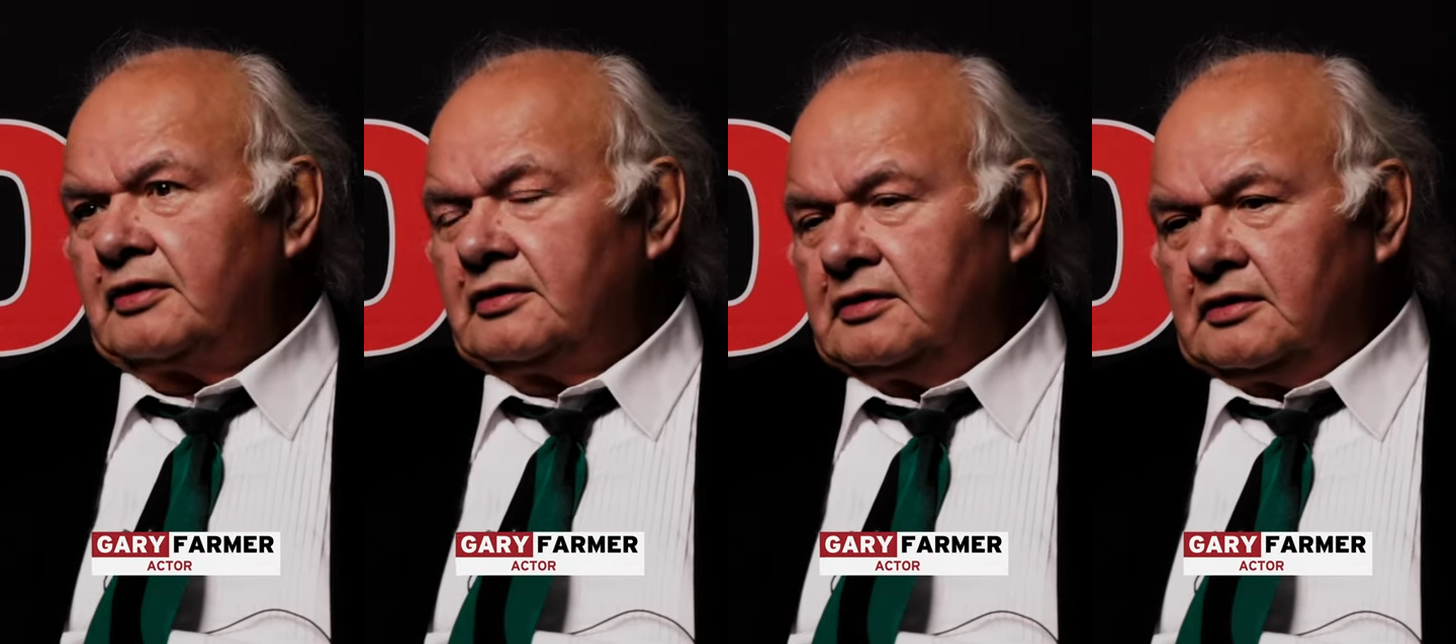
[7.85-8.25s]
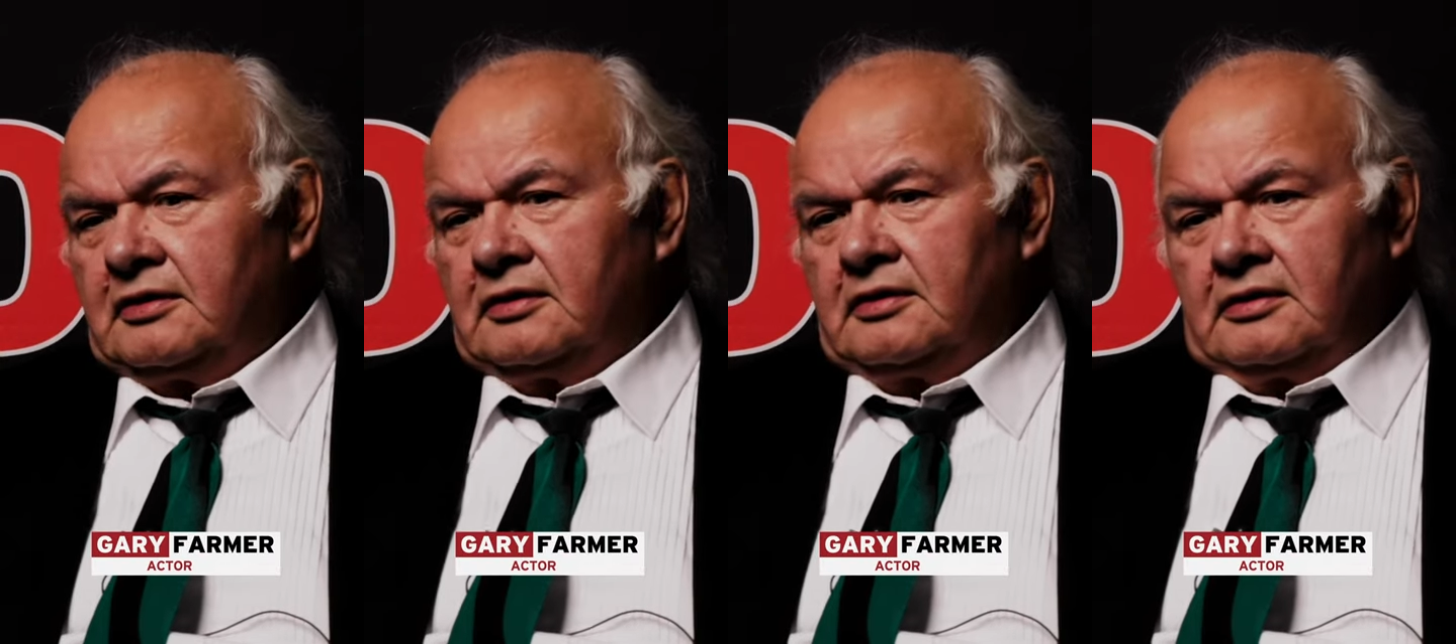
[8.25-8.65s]

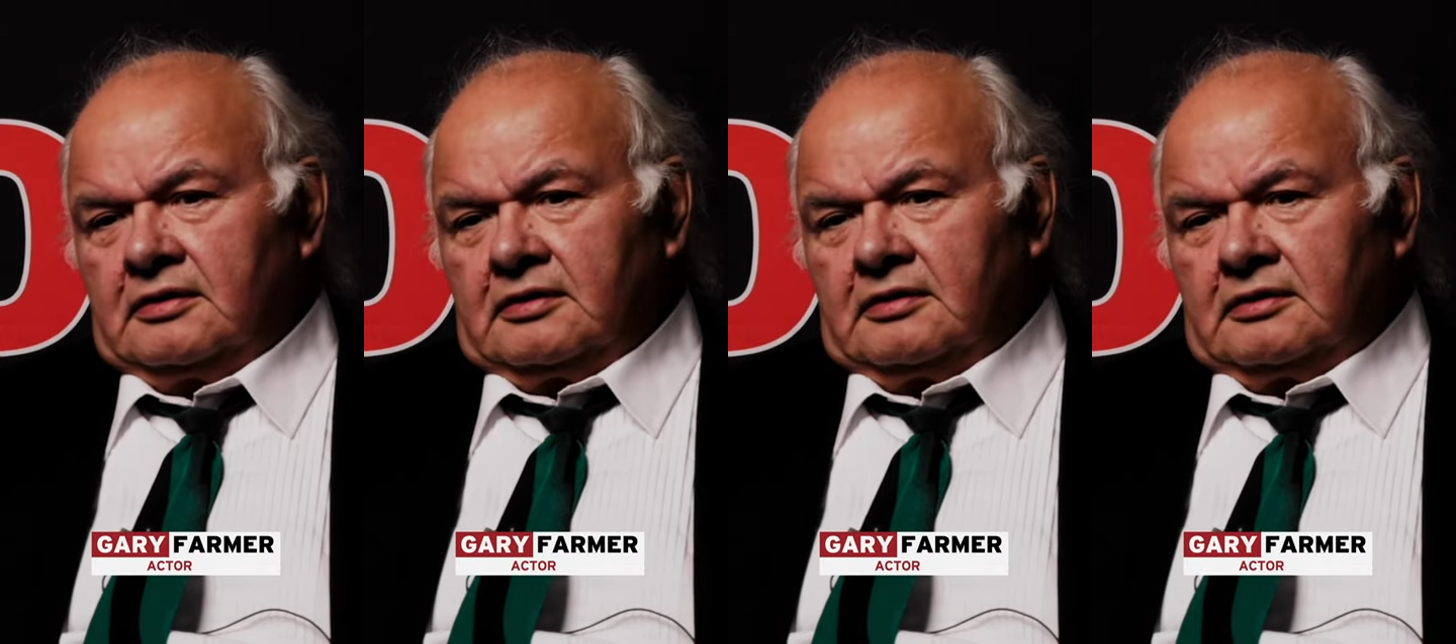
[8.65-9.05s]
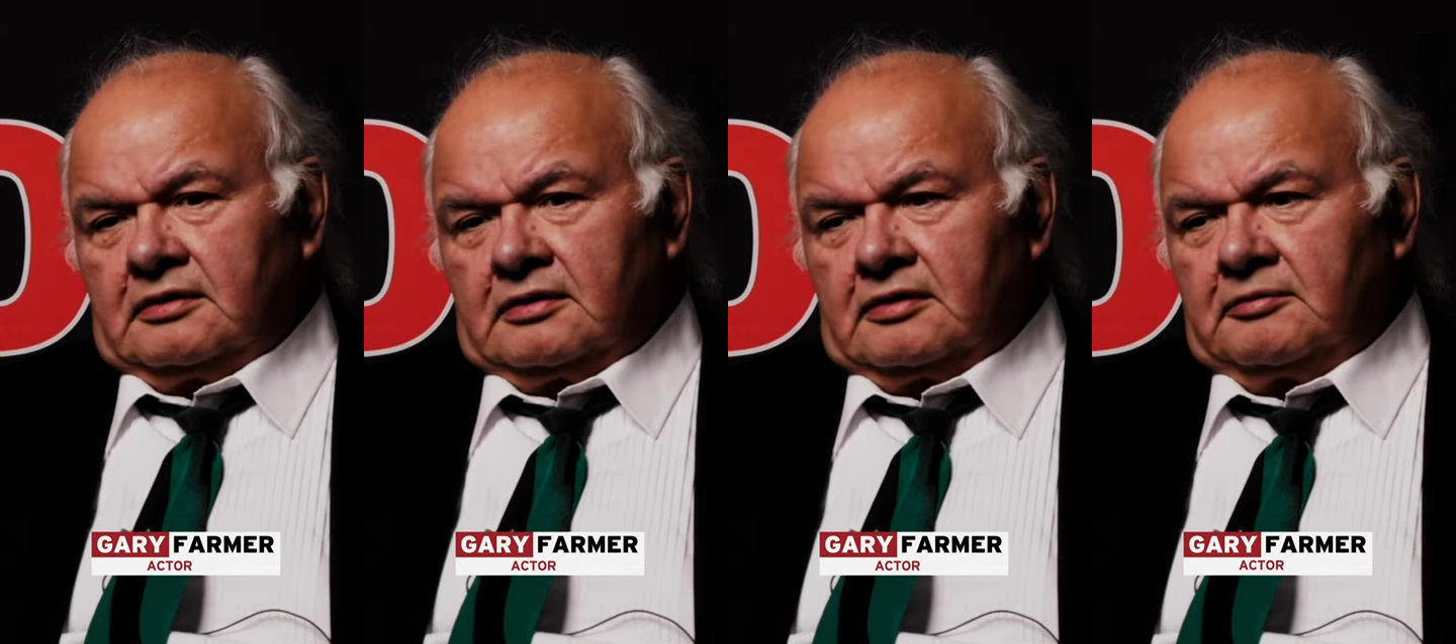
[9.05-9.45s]

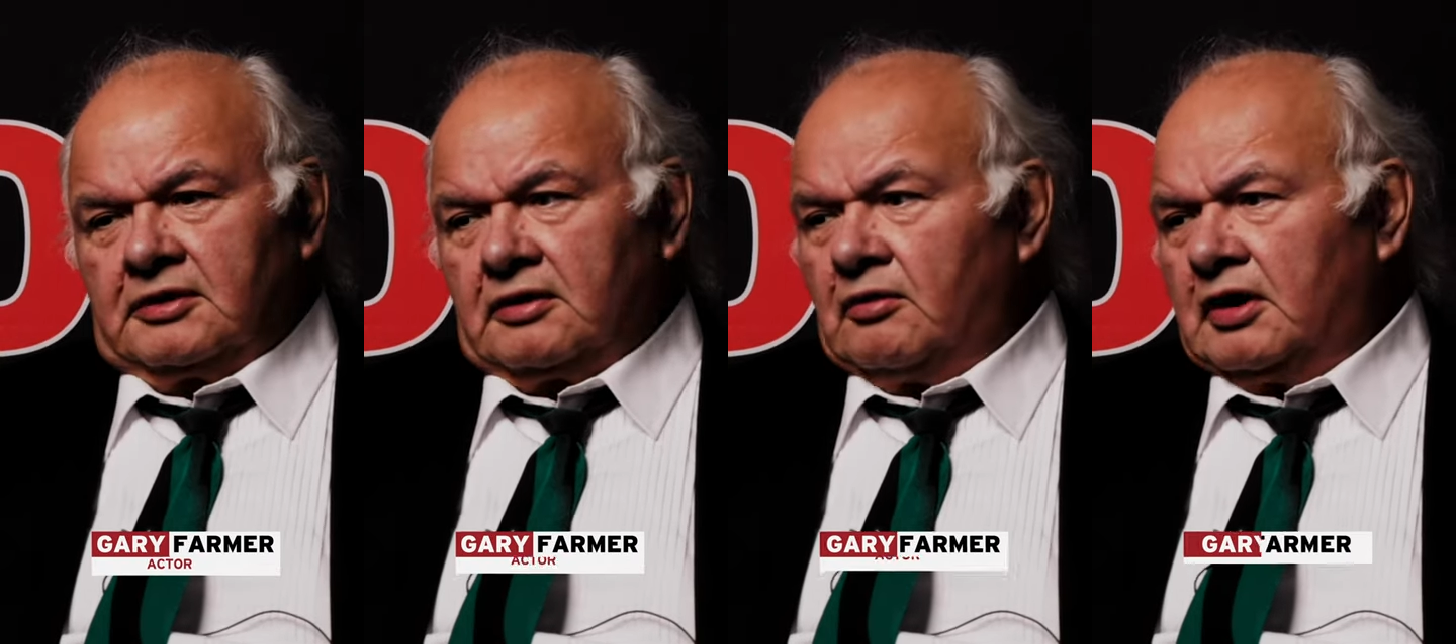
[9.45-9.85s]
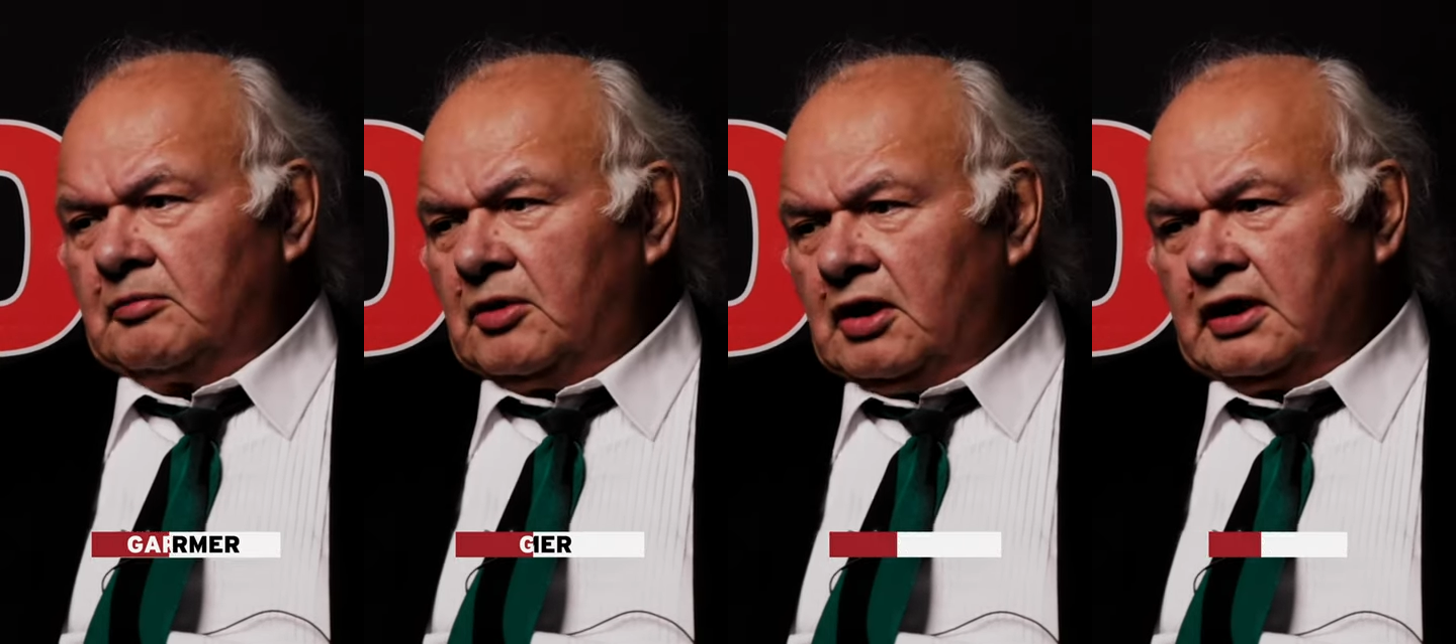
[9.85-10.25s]
I've been to
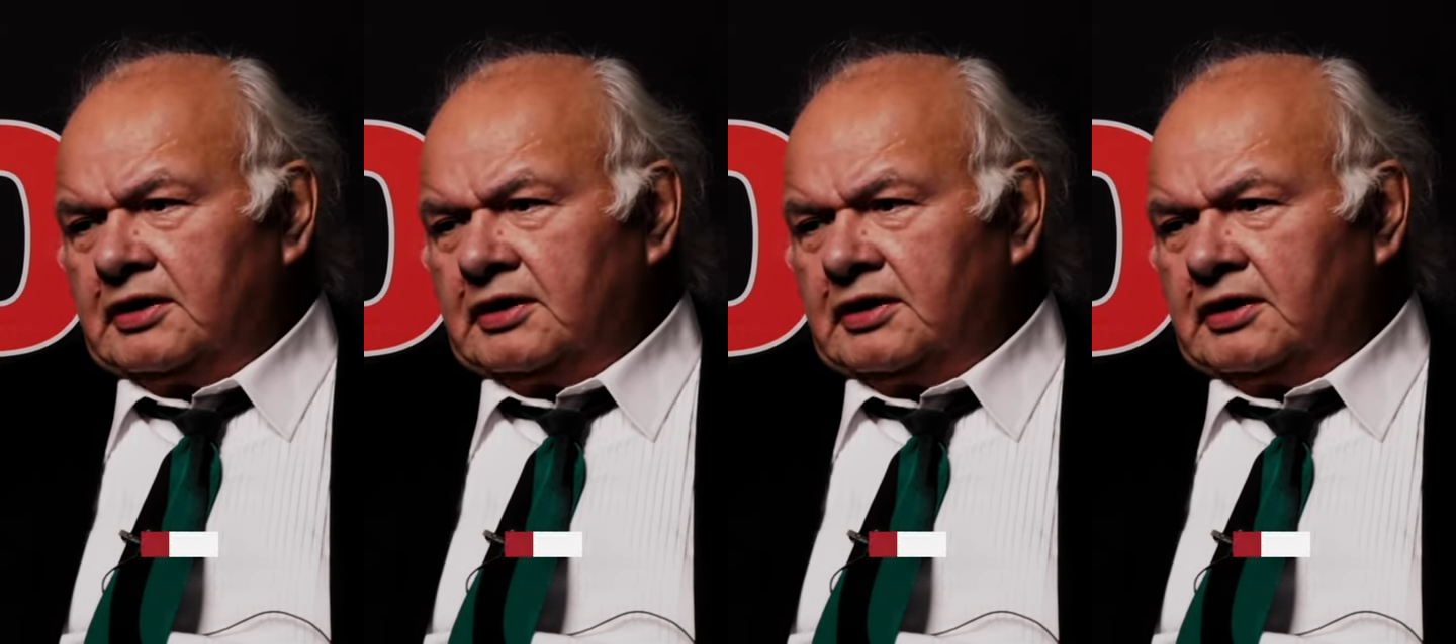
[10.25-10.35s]
Guatemala.